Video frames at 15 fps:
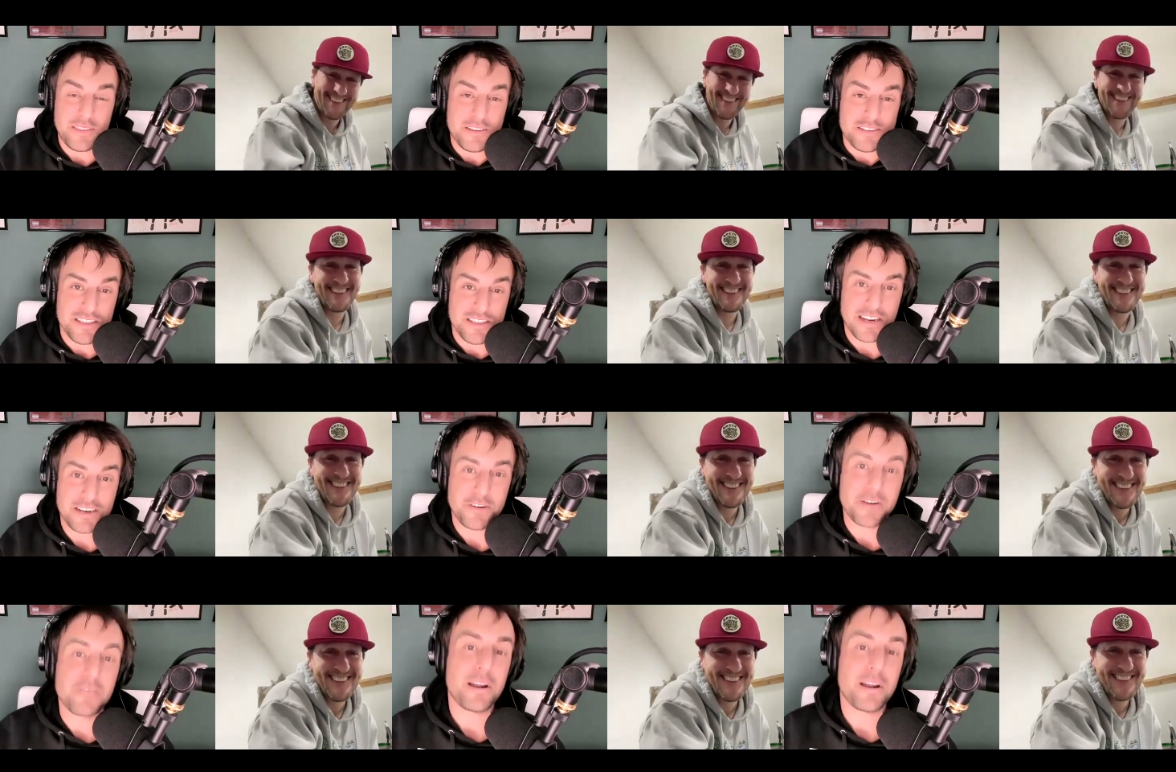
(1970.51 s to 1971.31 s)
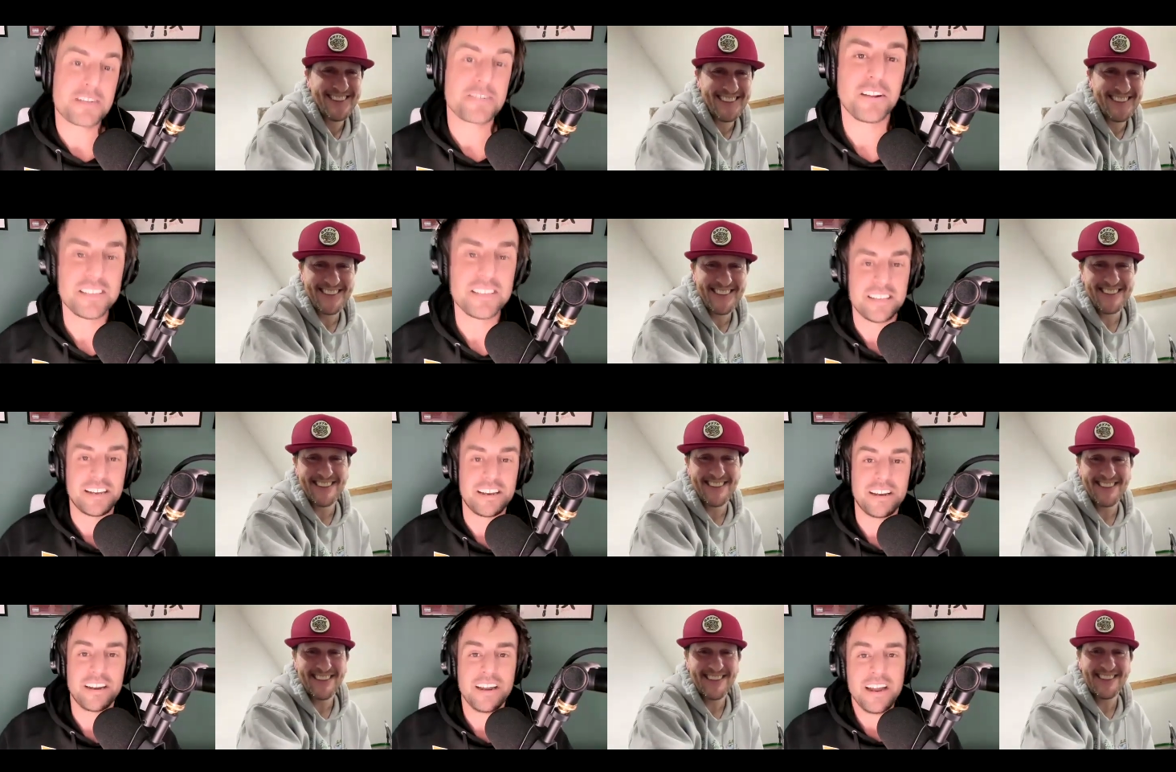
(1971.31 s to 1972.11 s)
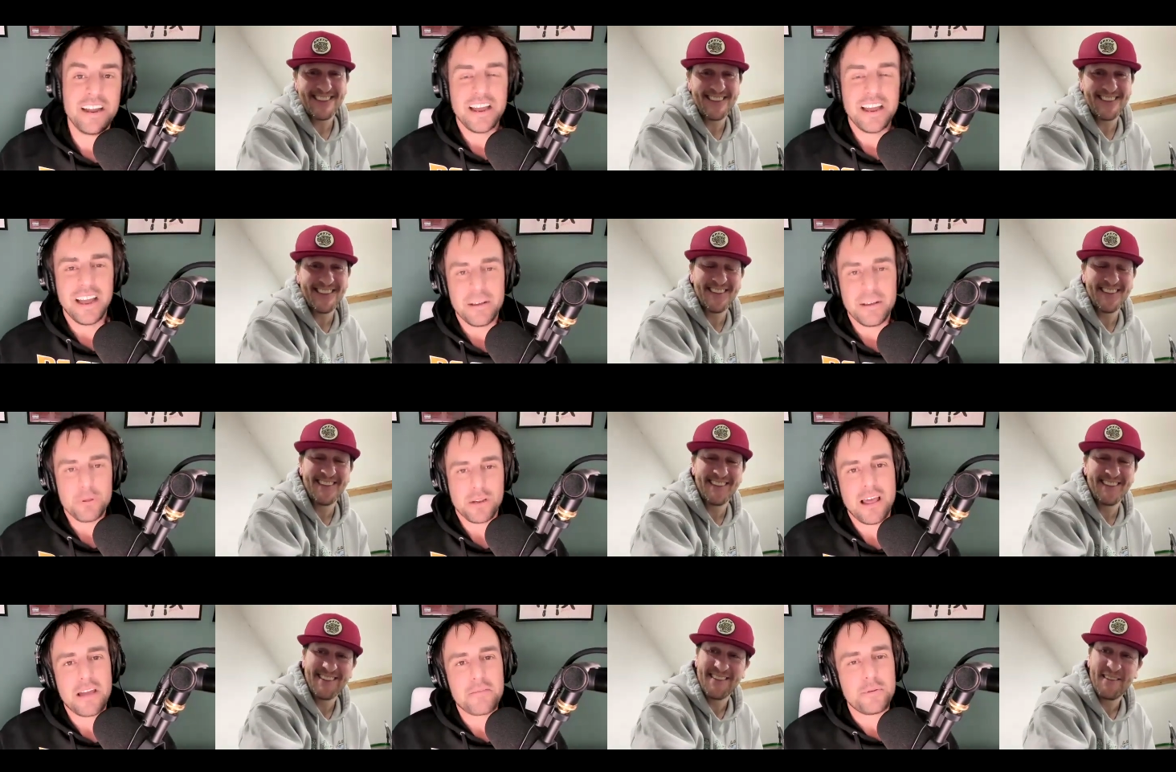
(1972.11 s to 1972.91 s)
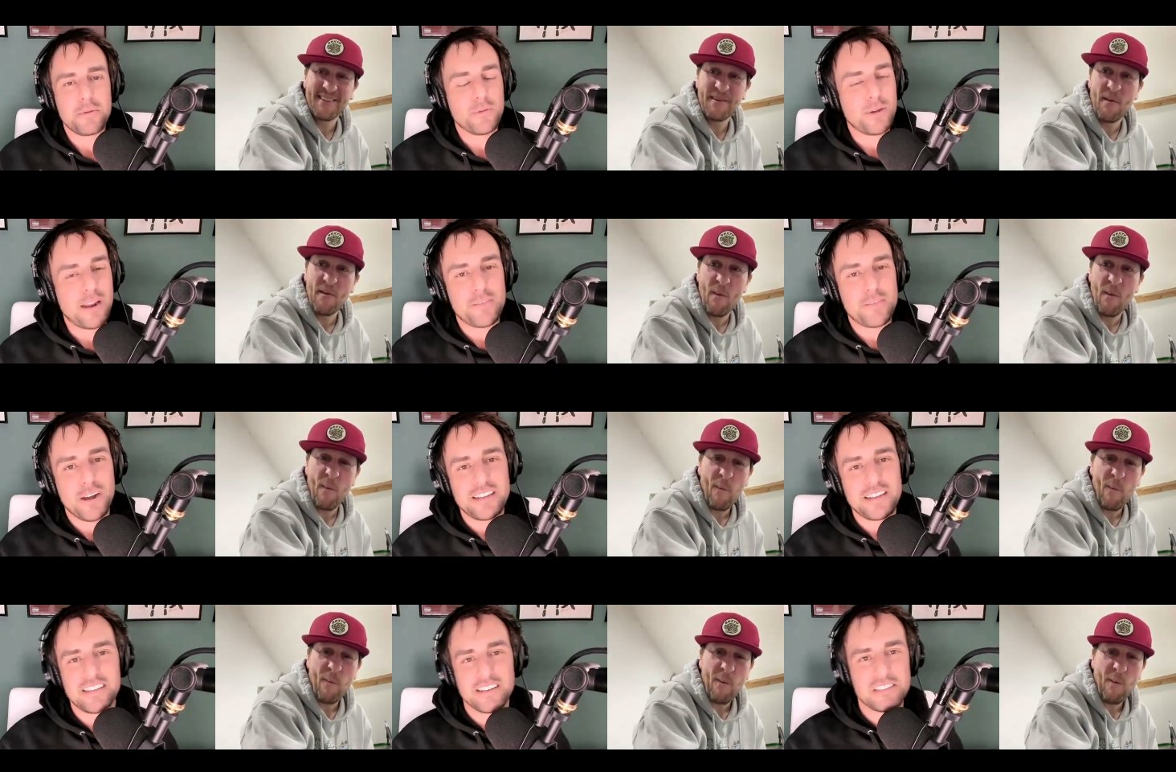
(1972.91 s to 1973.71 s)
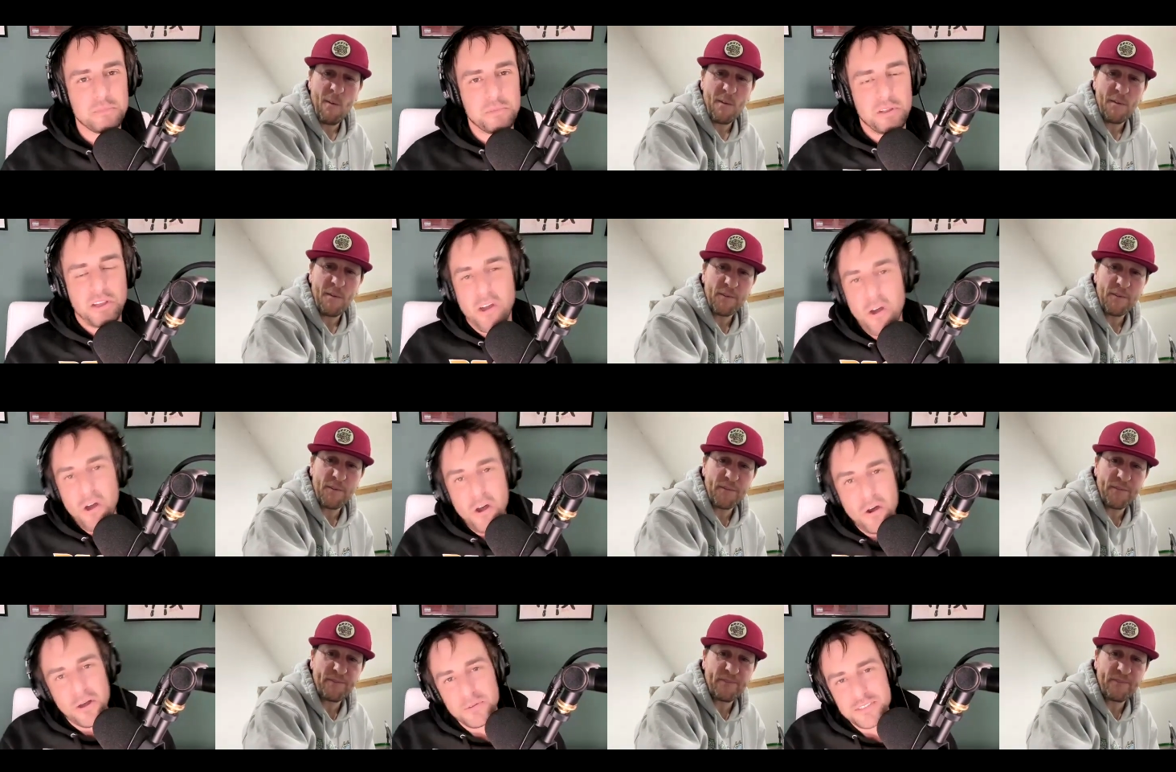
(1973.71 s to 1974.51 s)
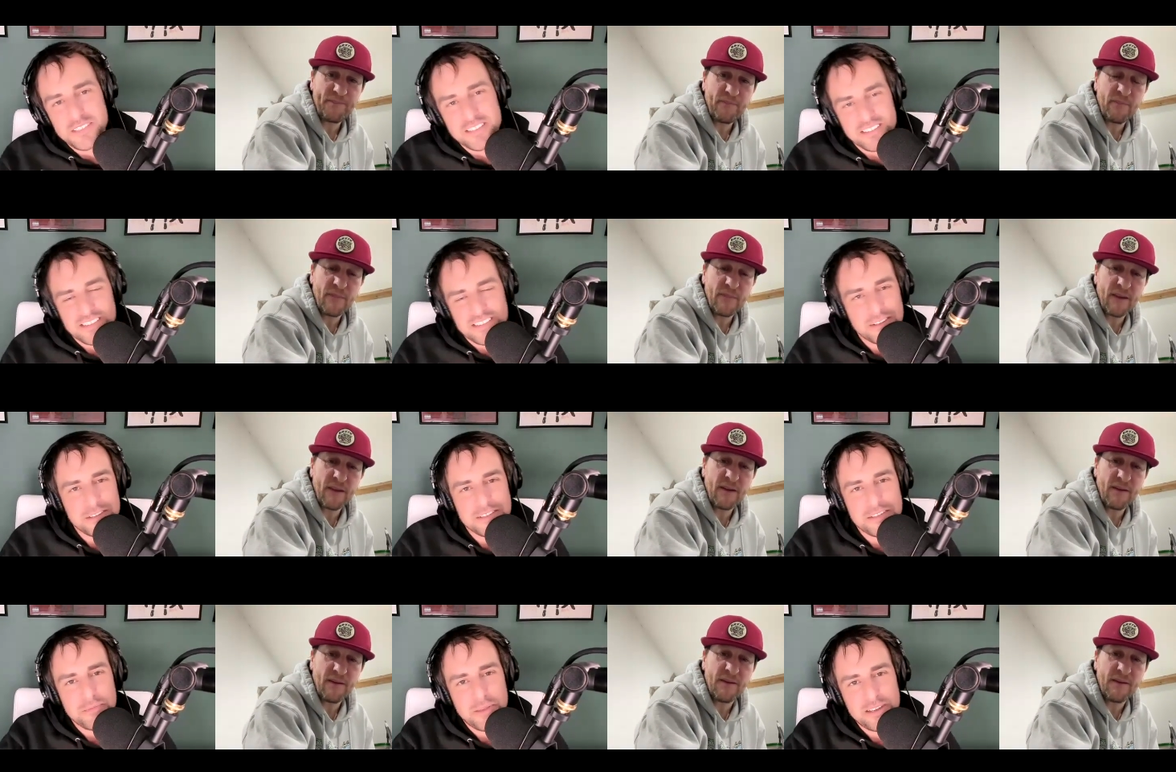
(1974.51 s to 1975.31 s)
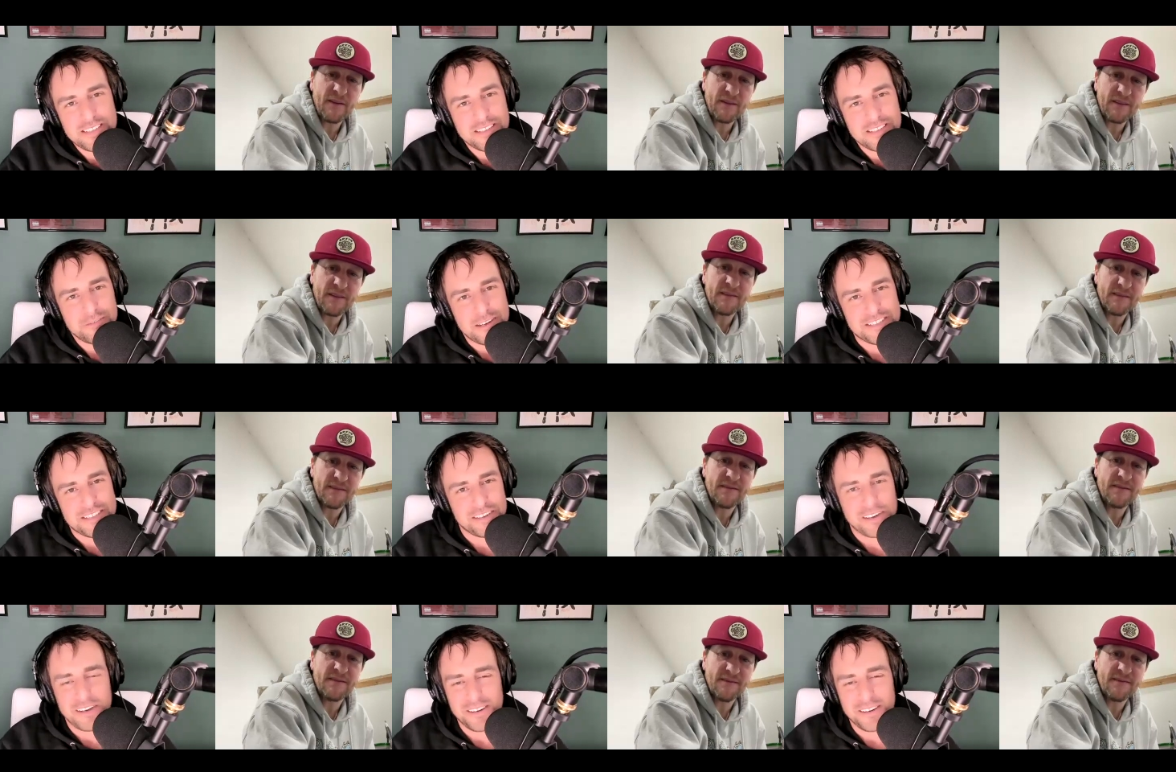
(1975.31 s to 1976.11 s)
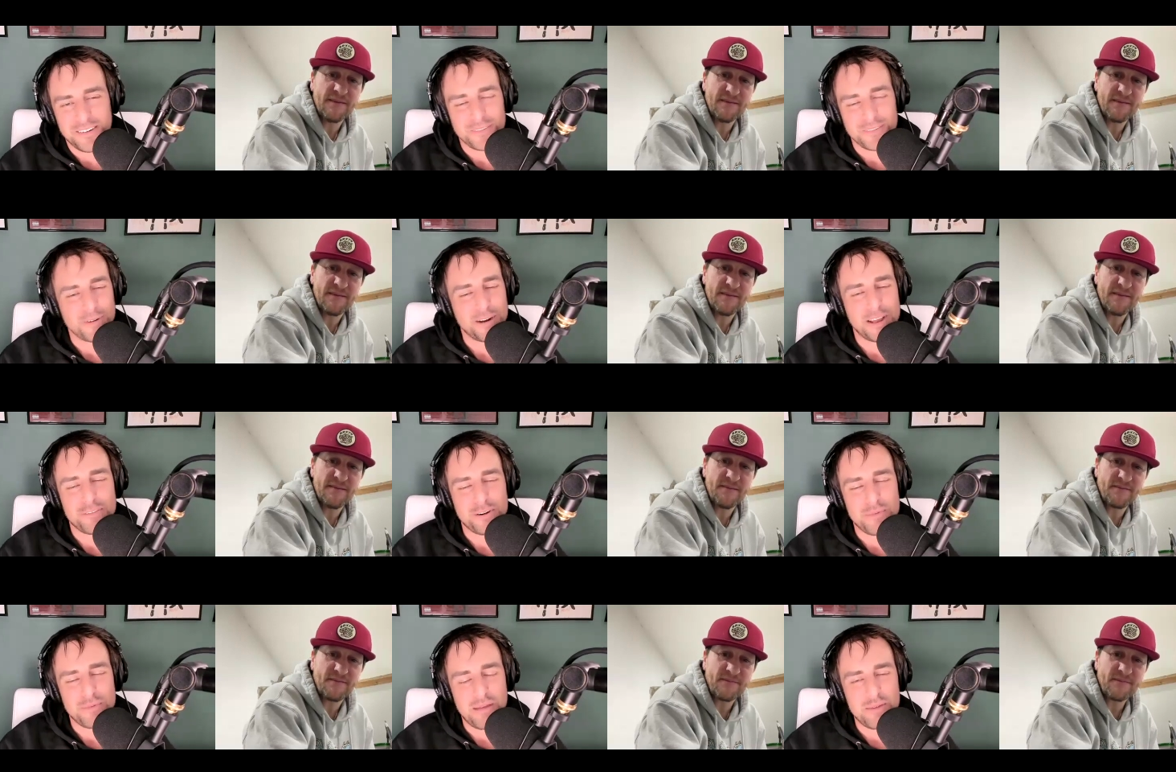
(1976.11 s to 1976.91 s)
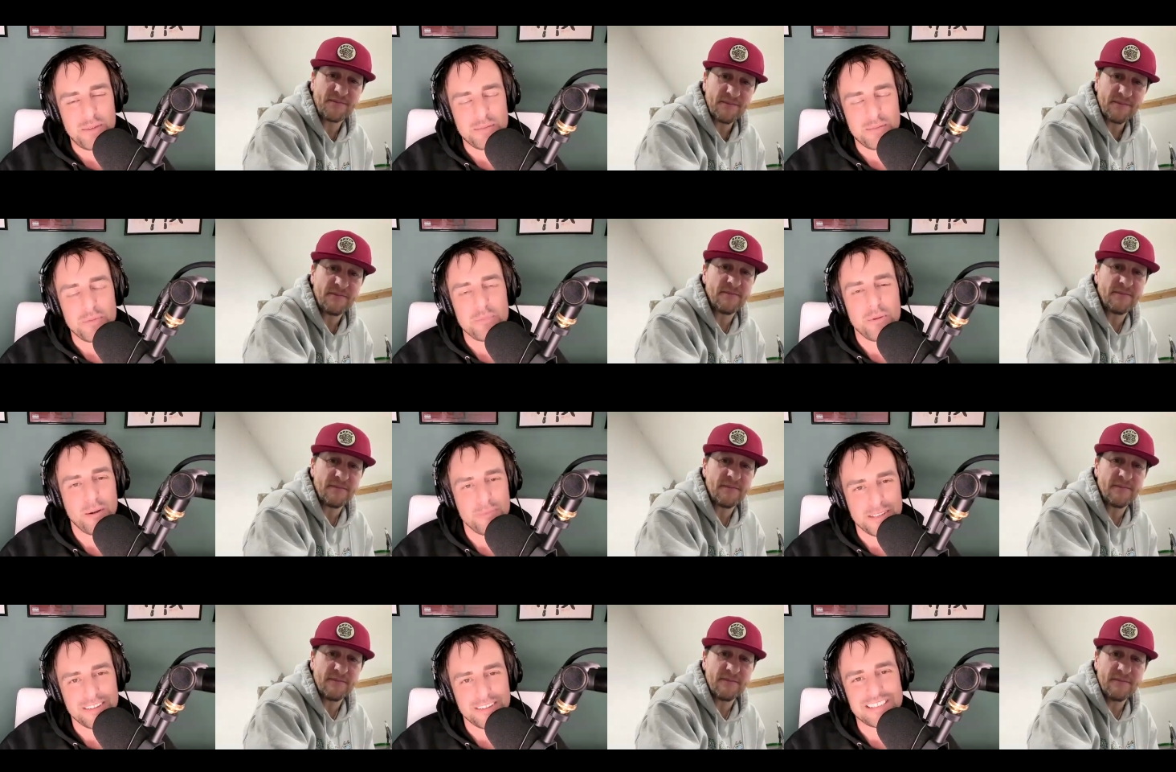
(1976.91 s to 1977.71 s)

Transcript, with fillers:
Speaker 1: there's a lot of great restaurants there, uh, but a lot of whenever I talk to them, like, oh, I went to the so and so Mexican restaurant or whatever it may be, but barbecue.